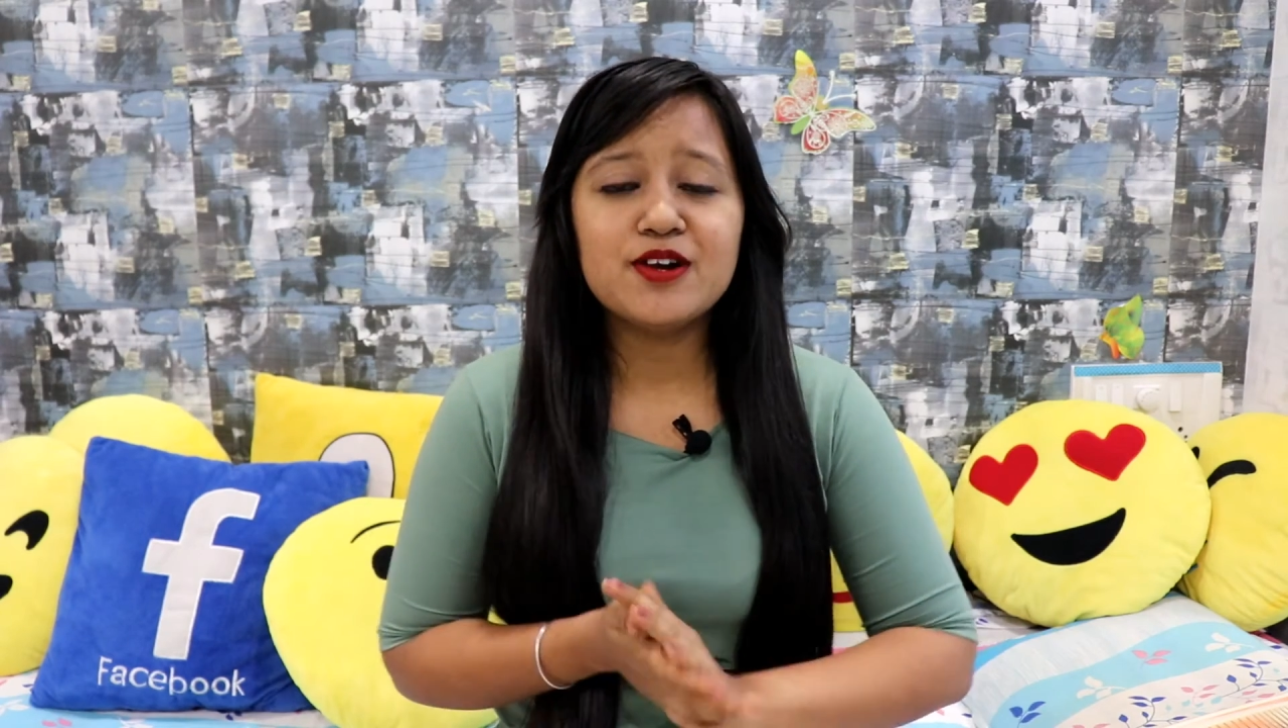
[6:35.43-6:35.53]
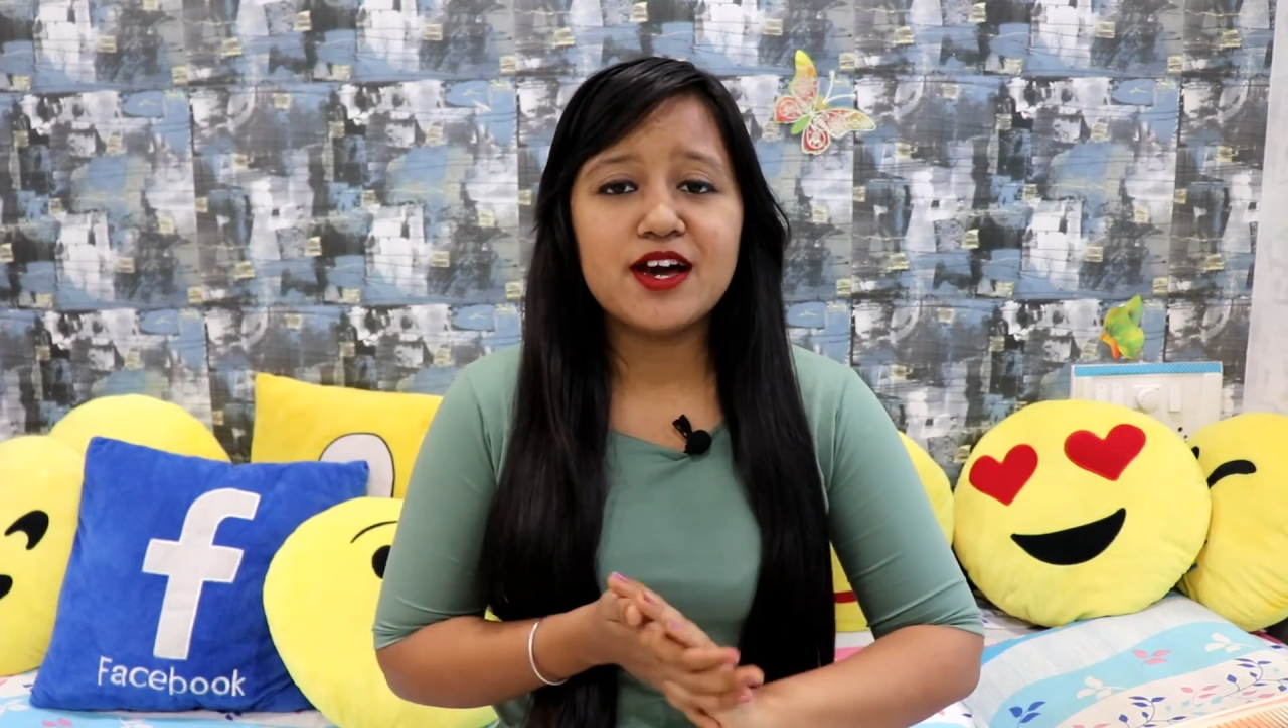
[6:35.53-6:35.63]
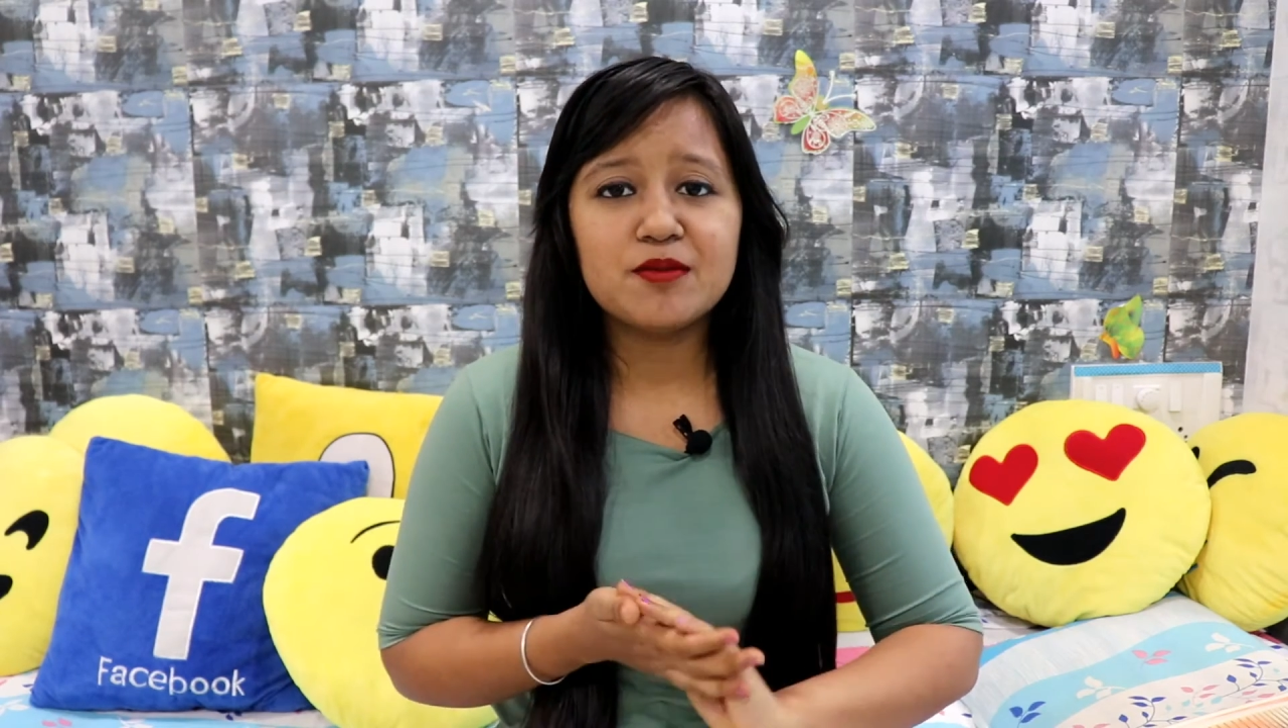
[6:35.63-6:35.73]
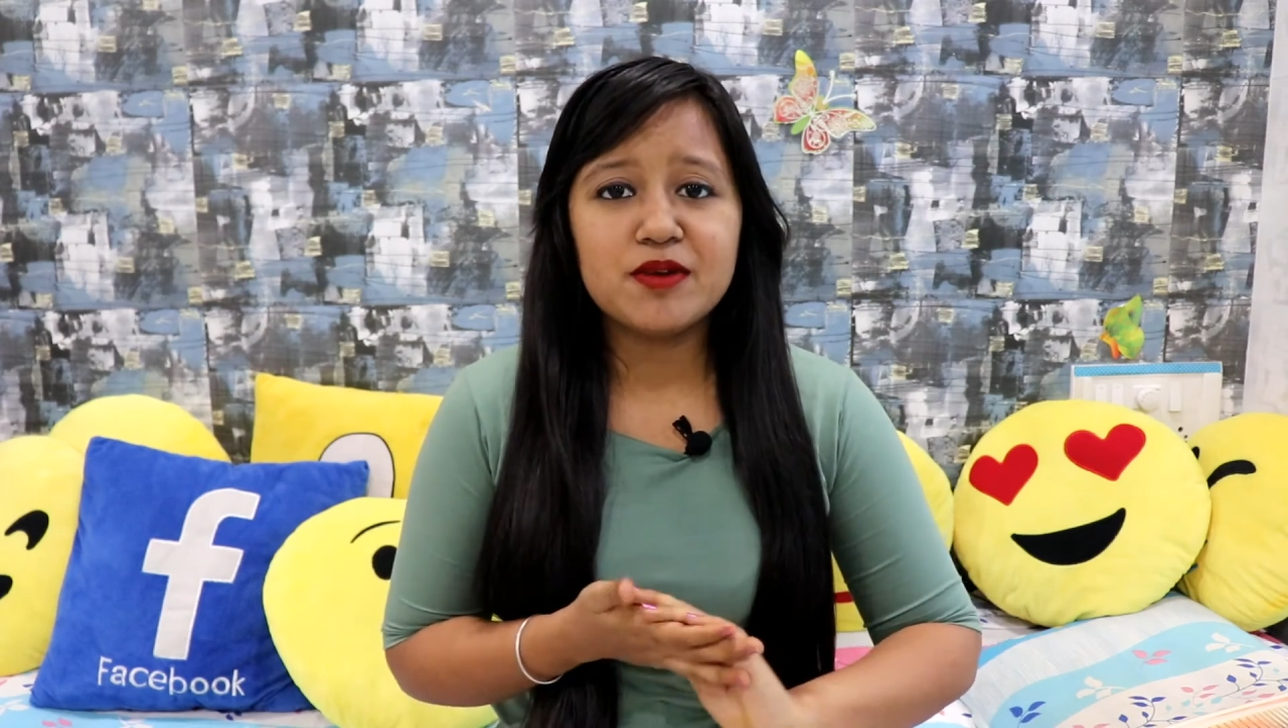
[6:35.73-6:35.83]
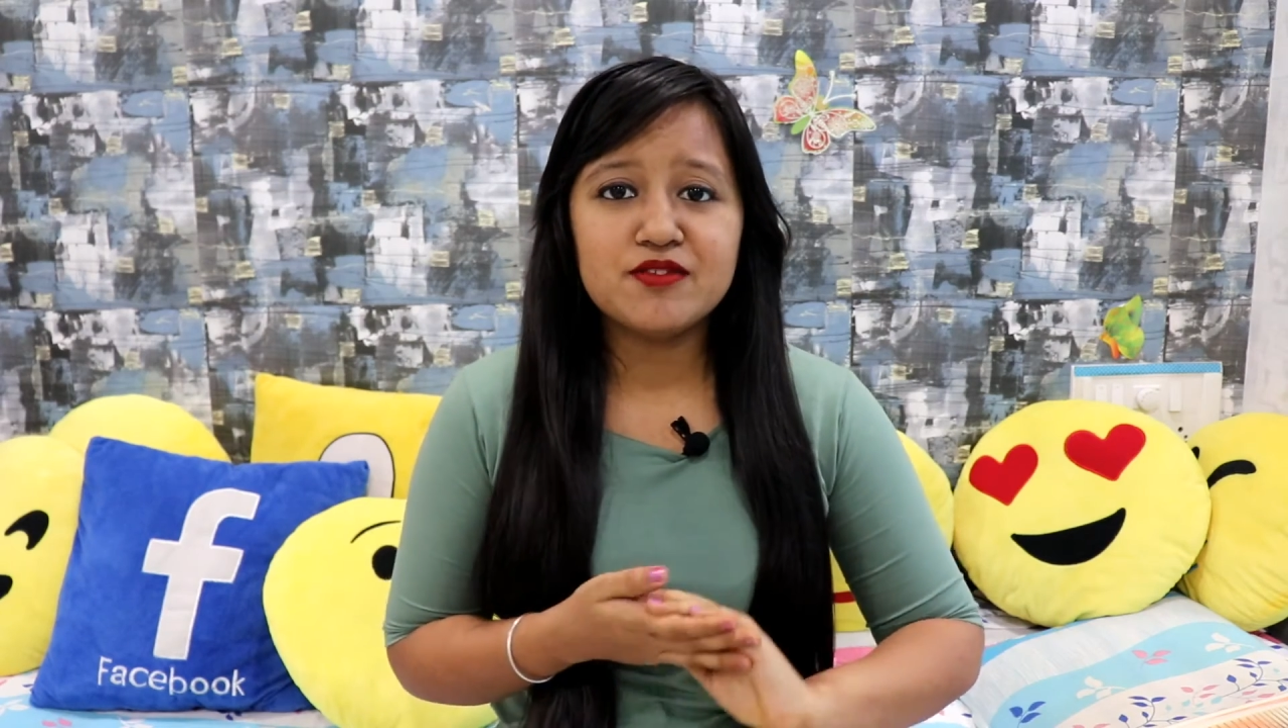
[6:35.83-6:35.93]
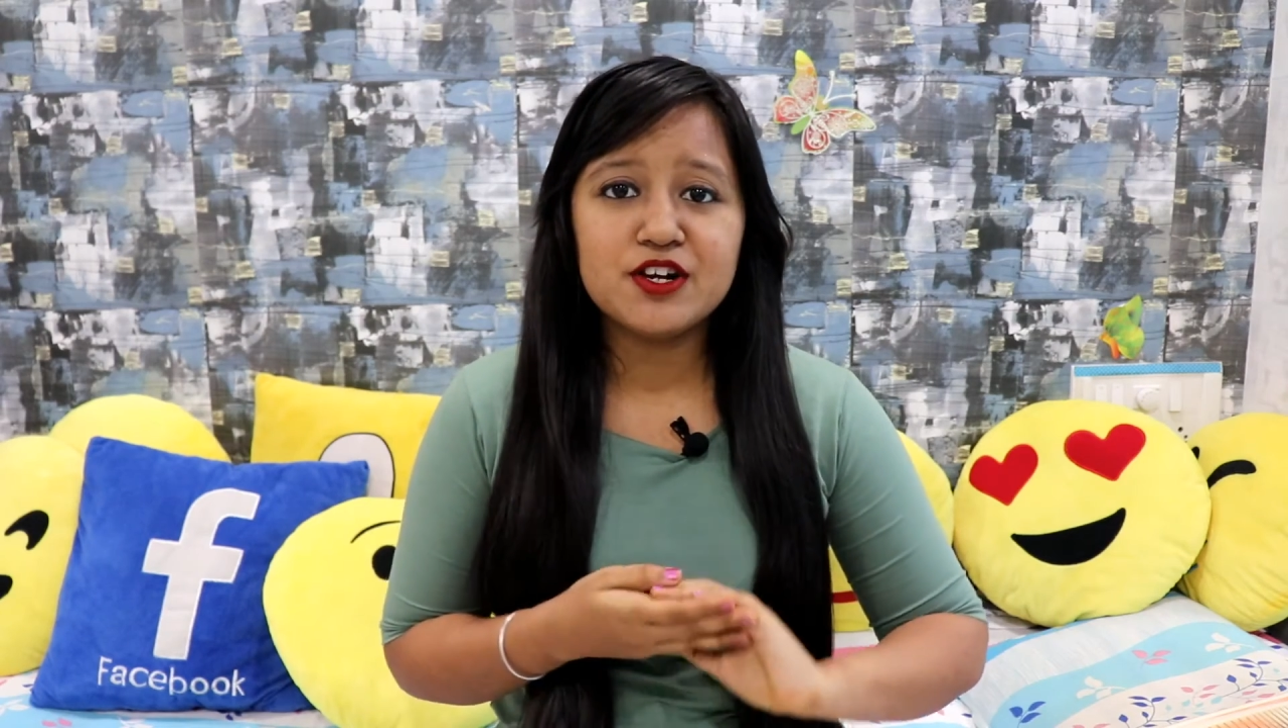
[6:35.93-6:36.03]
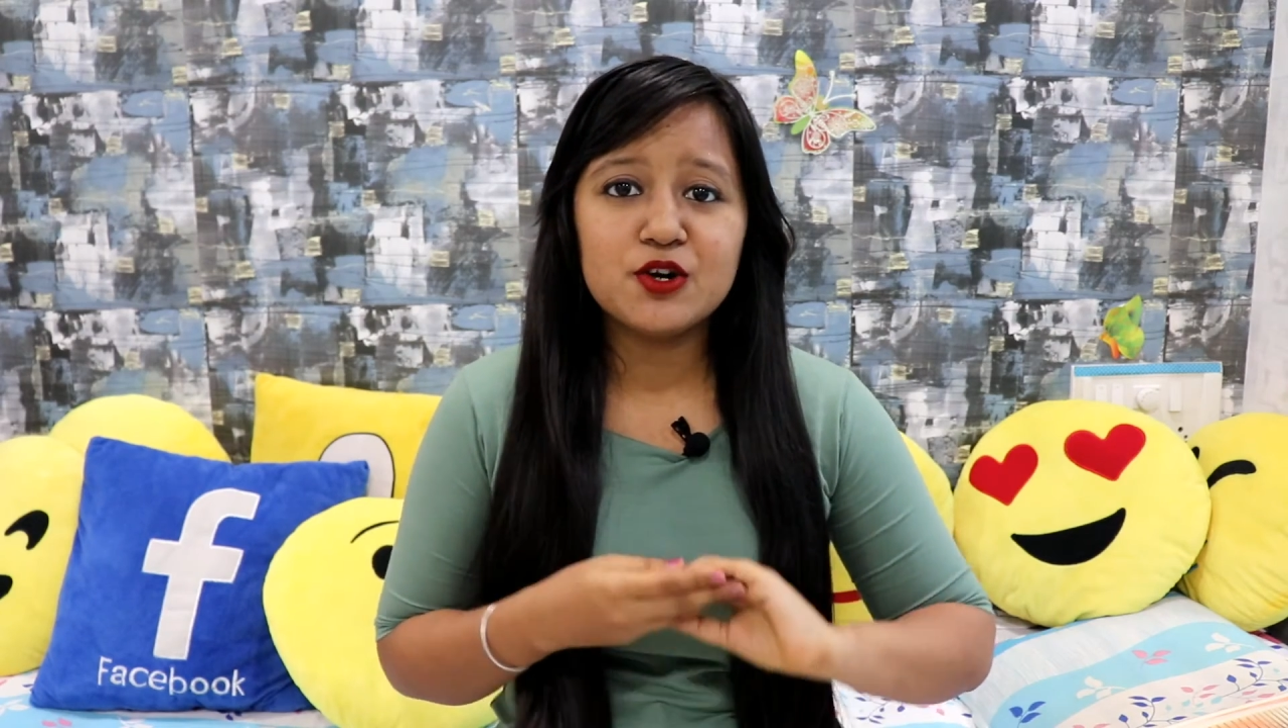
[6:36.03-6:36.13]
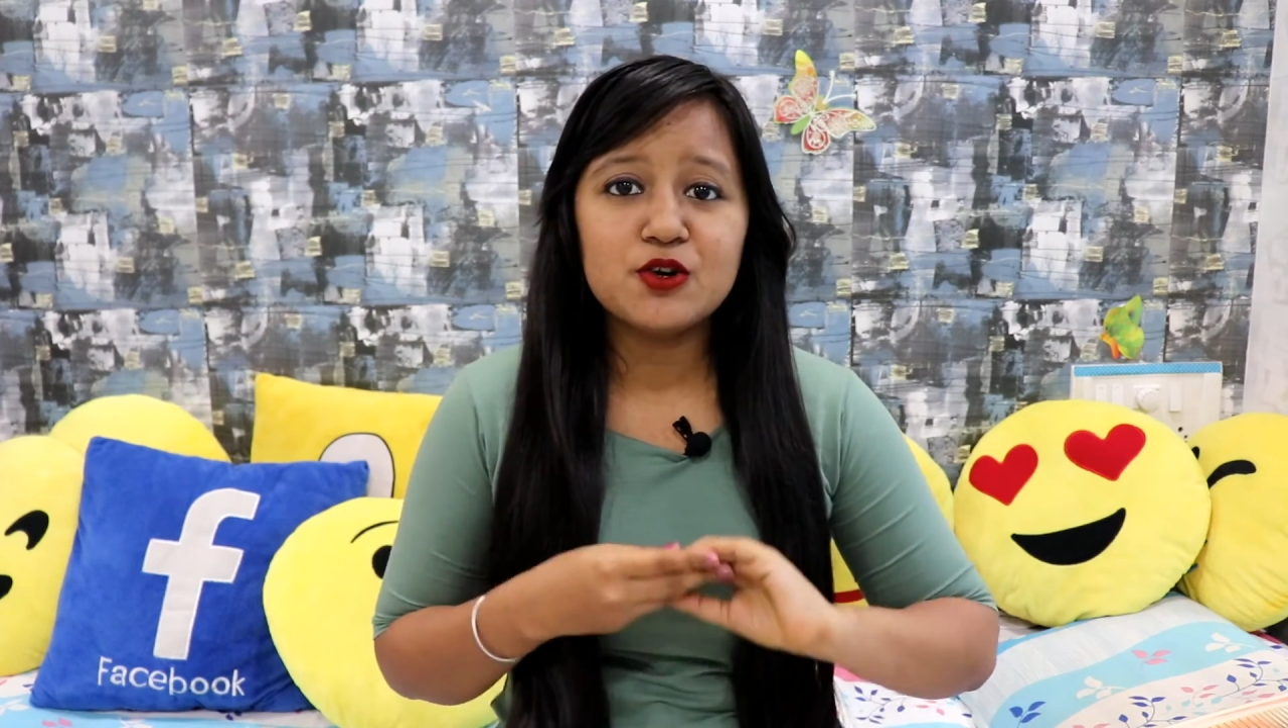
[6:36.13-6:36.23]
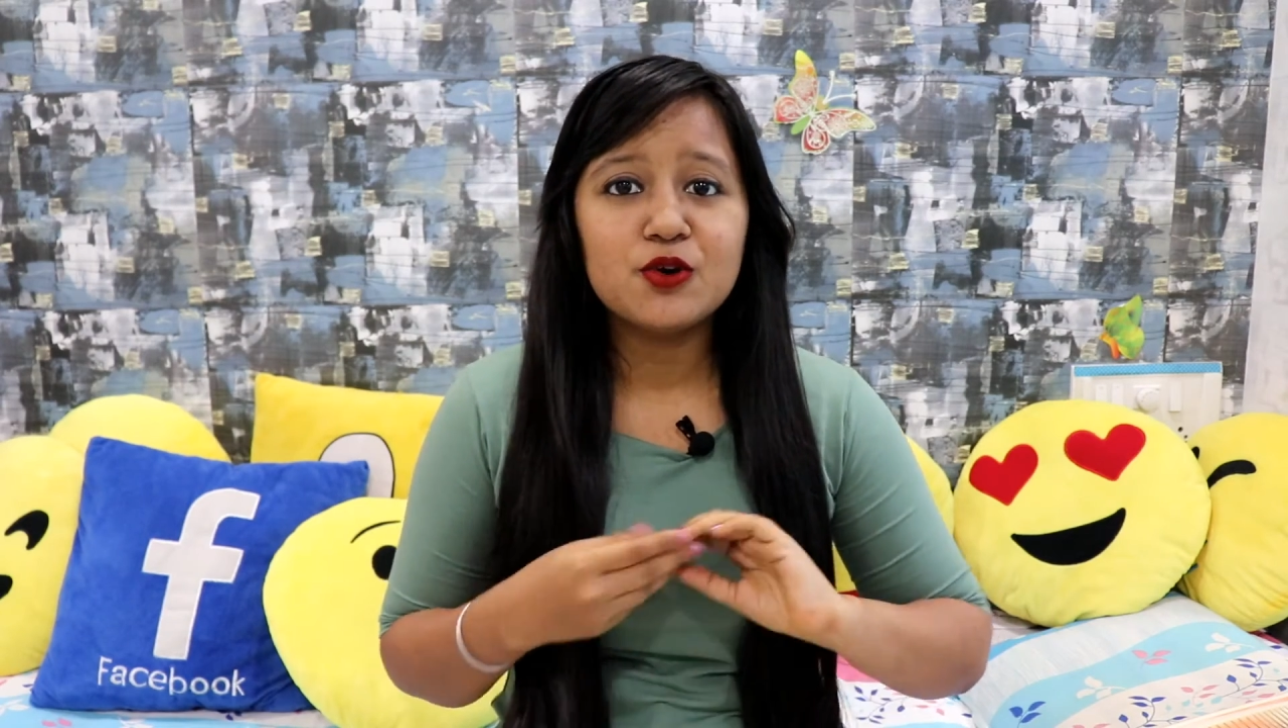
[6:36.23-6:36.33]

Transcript: like my video.